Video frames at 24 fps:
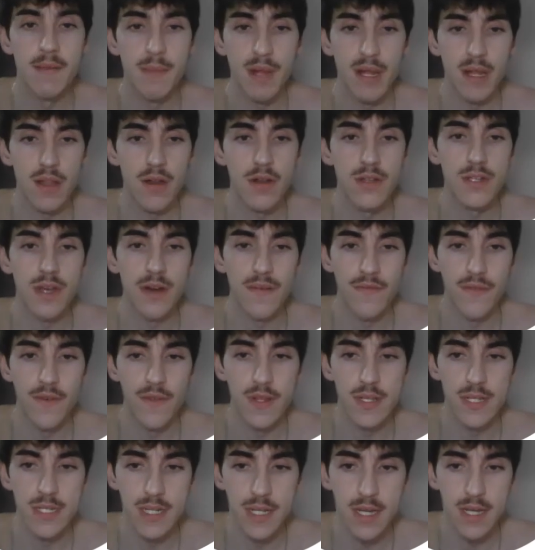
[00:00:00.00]
be a little tough for
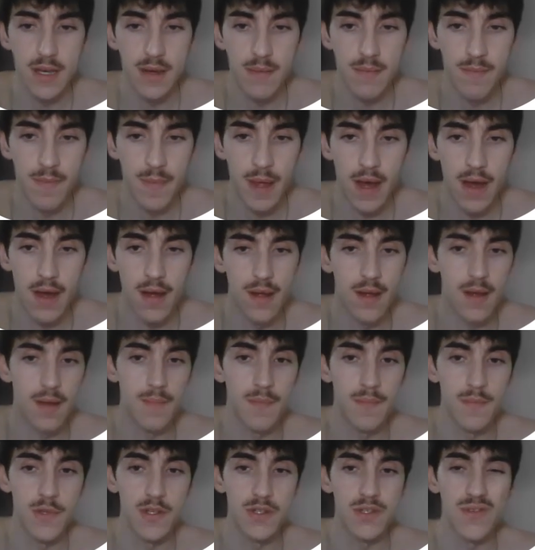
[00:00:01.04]
this team,
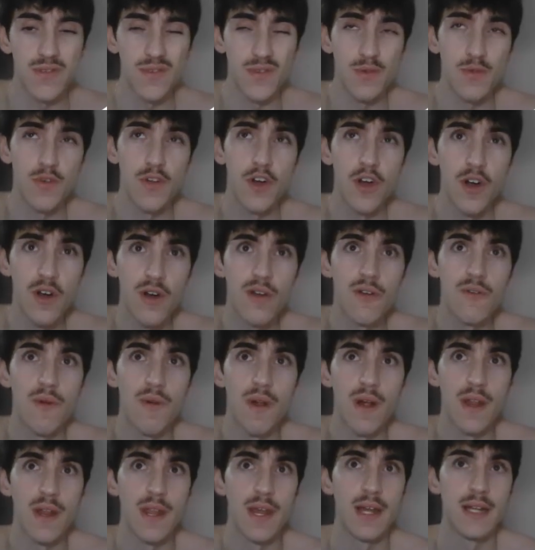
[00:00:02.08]
so you could
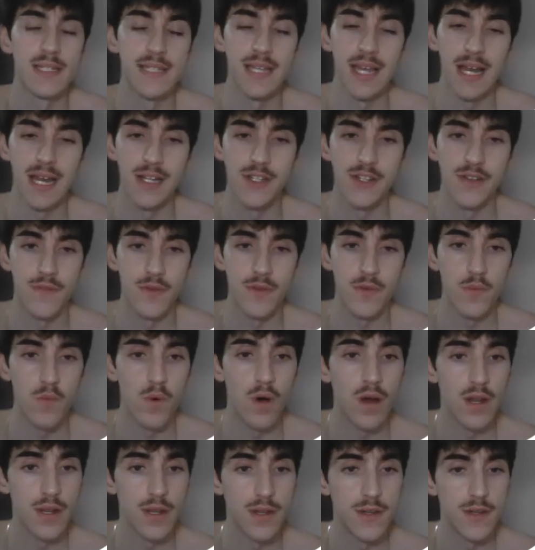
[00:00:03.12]
run Night Slash if you
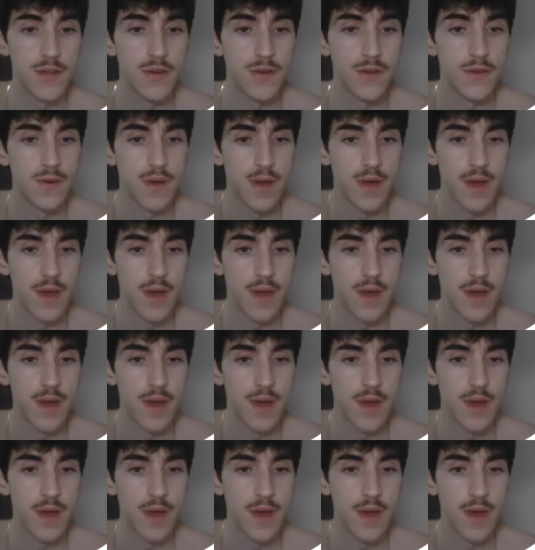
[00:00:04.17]
wanted to,